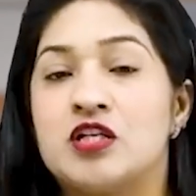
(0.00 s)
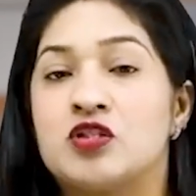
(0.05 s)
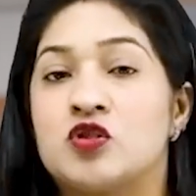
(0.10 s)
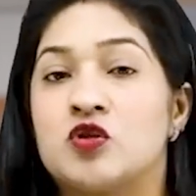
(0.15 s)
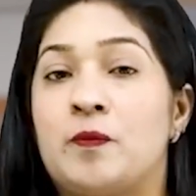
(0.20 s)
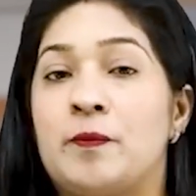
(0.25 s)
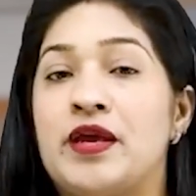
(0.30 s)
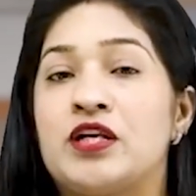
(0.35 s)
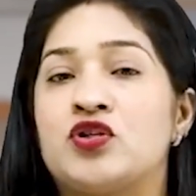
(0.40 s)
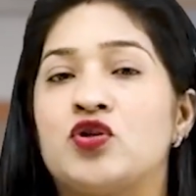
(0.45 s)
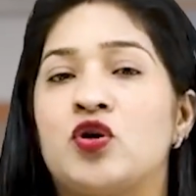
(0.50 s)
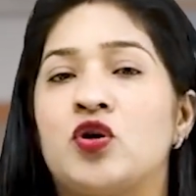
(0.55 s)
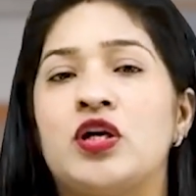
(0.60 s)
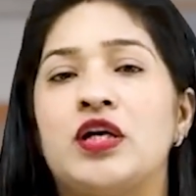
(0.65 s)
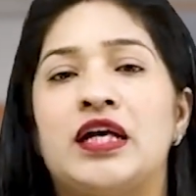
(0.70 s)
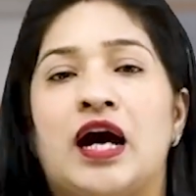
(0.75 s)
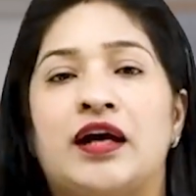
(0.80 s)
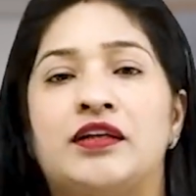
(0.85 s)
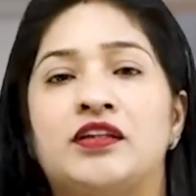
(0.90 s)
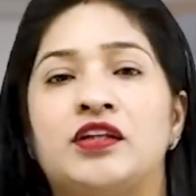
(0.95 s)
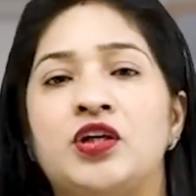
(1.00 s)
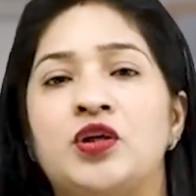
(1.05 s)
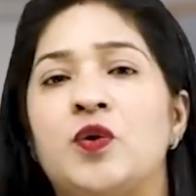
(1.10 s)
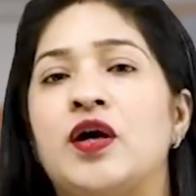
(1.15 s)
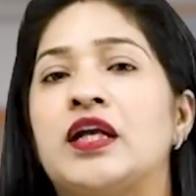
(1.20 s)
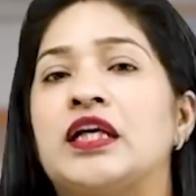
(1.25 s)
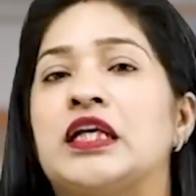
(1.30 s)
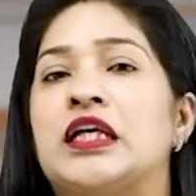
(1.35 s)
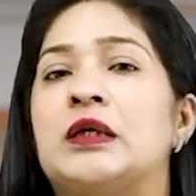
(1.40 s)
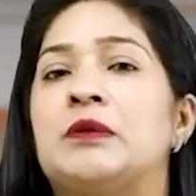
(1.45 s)
So make sure either
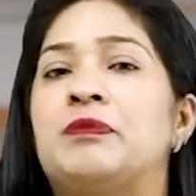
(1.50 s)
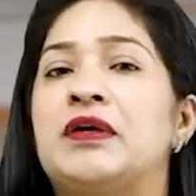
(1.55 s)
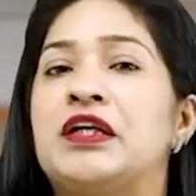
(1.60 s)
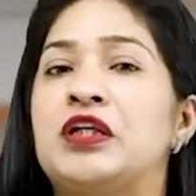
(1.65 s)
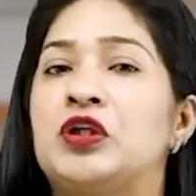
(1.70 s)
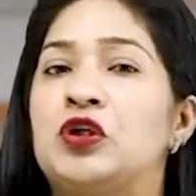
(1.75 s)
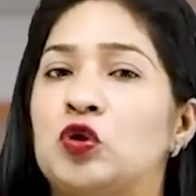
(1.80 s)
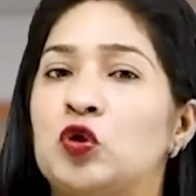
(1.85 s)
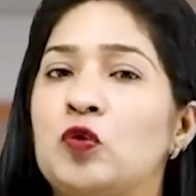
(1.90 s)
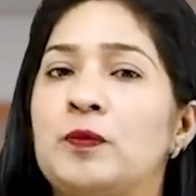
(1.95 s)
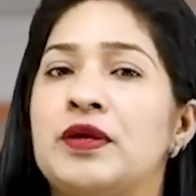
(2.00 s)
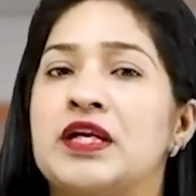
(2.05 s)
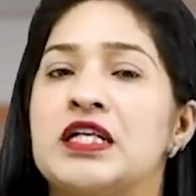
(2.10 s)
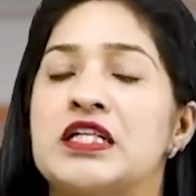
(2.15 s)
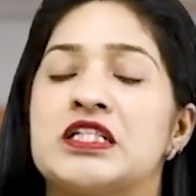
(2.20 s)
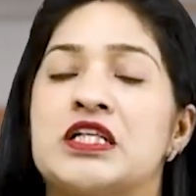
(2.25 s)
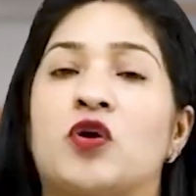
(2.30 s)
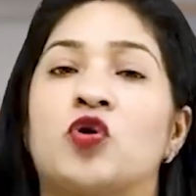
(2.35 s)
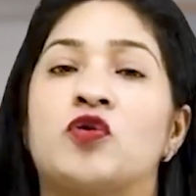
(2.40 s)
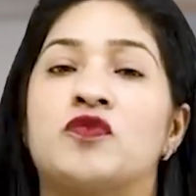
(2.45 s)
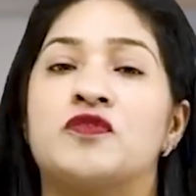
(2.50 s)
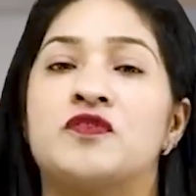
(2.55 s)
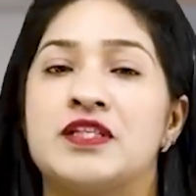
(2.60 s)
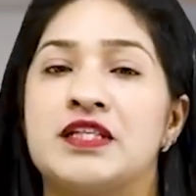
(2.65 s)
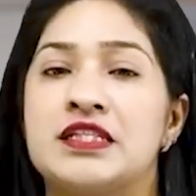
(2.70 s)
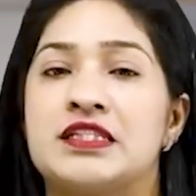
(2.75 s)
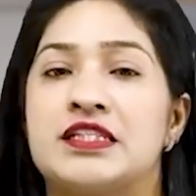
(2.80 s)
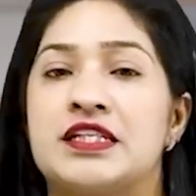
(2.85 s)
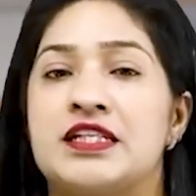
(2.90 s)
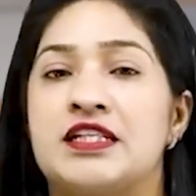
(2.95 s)
you are keeping 2 minutes out of
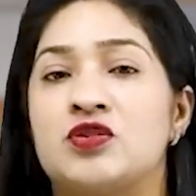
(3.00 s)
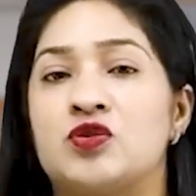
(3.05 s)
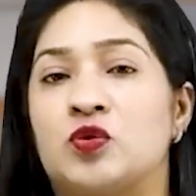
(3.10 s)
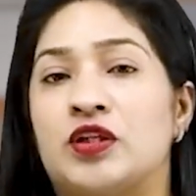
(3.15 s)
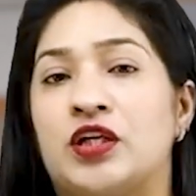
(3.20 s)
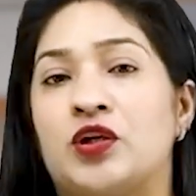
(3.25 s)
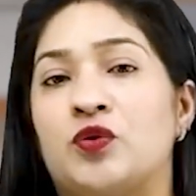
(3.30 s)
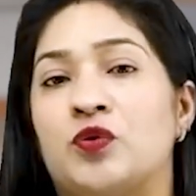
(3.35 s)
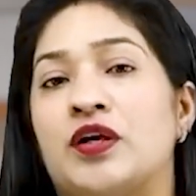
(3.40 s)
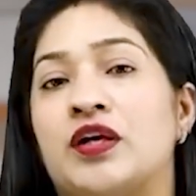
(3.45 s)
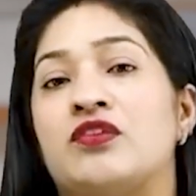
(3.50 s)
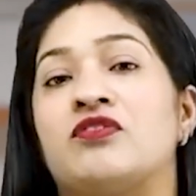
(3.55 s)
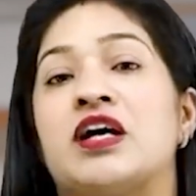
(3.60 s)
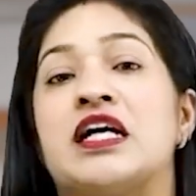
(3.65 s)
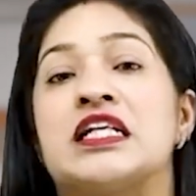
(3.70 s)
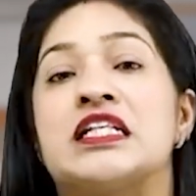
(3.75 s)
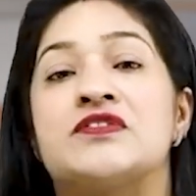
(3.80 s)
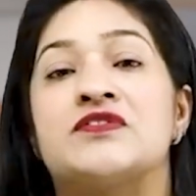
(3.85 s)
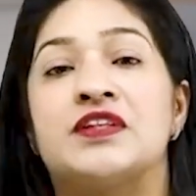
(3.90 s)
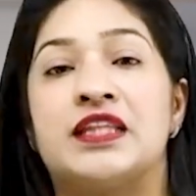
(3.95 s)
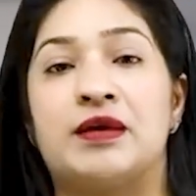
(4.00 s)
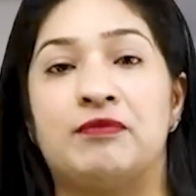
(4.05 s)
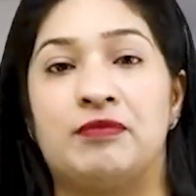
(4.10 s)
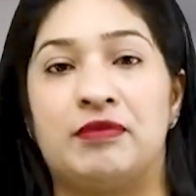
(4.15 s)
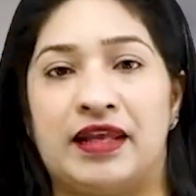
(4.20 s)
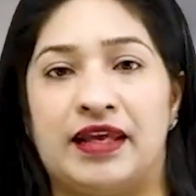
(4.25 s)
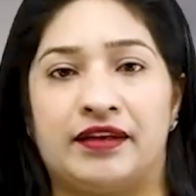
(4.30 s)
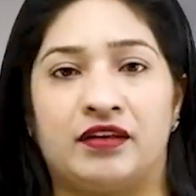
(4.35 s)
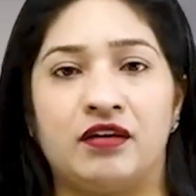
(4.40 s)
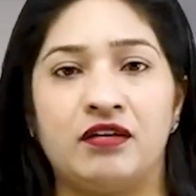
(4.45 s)
60 so that you can transfer
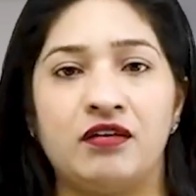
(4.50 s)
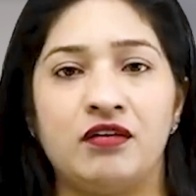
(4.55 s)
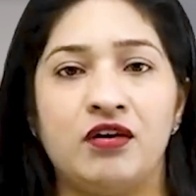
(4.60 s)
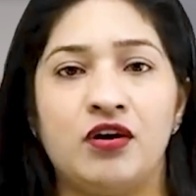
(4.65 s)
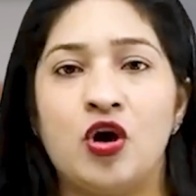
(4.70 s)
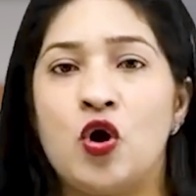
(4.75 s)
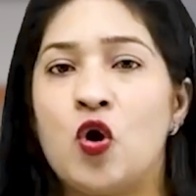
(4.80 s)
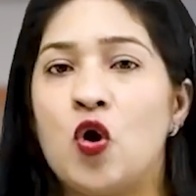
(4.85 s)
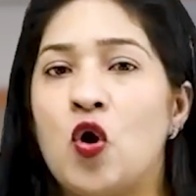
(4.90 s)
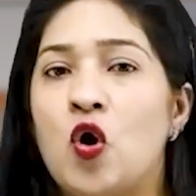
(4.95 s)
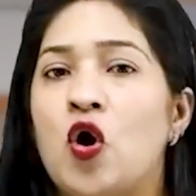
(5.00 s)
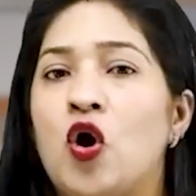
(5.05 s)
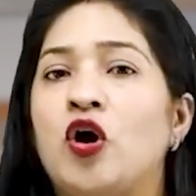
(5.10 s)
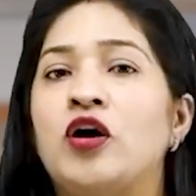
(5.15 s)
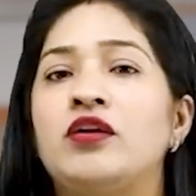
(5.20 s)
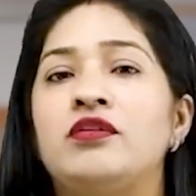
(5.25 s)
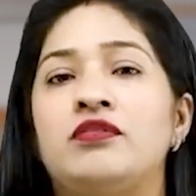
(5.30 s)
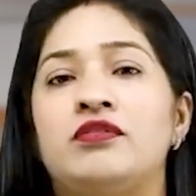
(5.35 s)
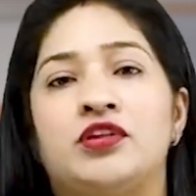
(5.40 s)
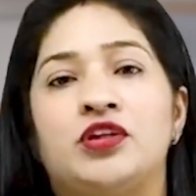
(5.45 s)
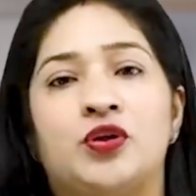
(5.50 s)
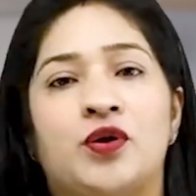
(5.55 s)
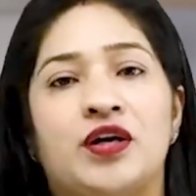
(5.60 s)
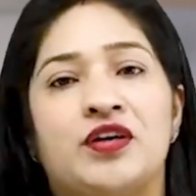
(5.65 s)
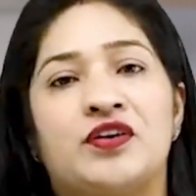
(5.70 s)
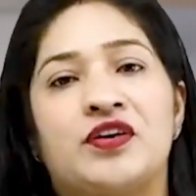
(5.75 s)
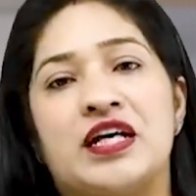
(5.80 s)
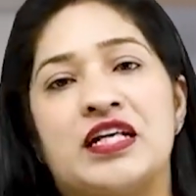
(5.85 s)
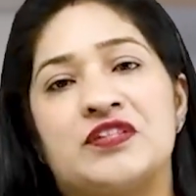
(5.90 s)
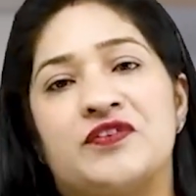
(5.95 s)
them later, or you
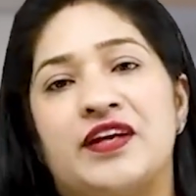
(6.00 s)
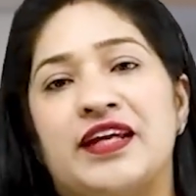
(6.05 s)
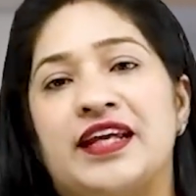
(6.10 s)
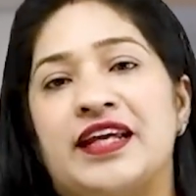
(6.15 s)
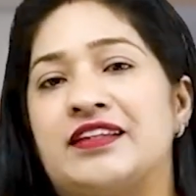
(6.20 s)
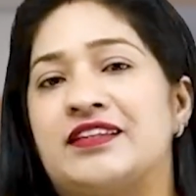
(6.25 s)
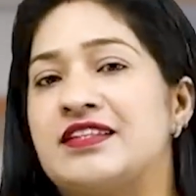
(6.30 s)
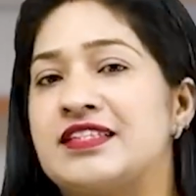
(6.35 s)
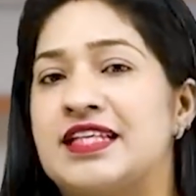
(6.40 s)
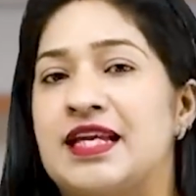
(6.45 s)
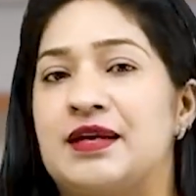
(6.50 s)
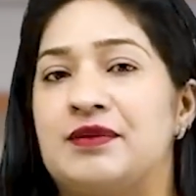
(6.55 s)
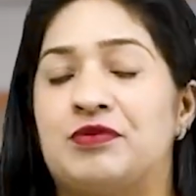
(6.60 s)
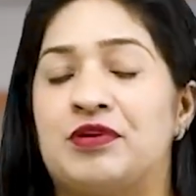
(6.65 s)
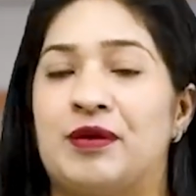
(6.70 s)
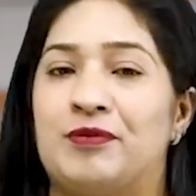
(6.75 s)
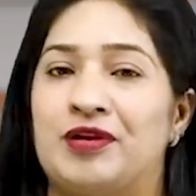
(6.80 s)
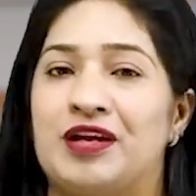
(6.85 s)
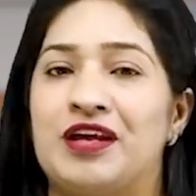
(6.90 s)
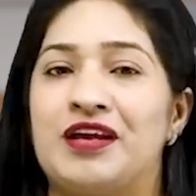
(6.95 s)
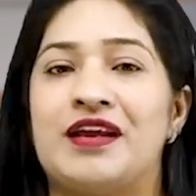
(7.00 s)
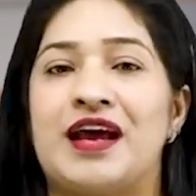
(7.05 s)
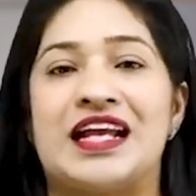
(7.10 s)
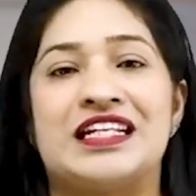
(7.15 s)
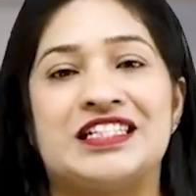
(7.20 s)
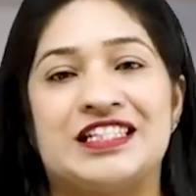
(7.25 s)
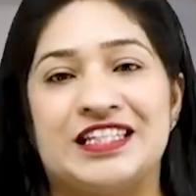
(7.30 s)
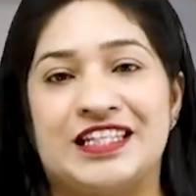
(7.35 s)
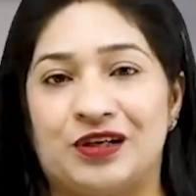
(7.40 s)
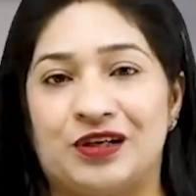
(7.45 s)
are transferring at the same time in a right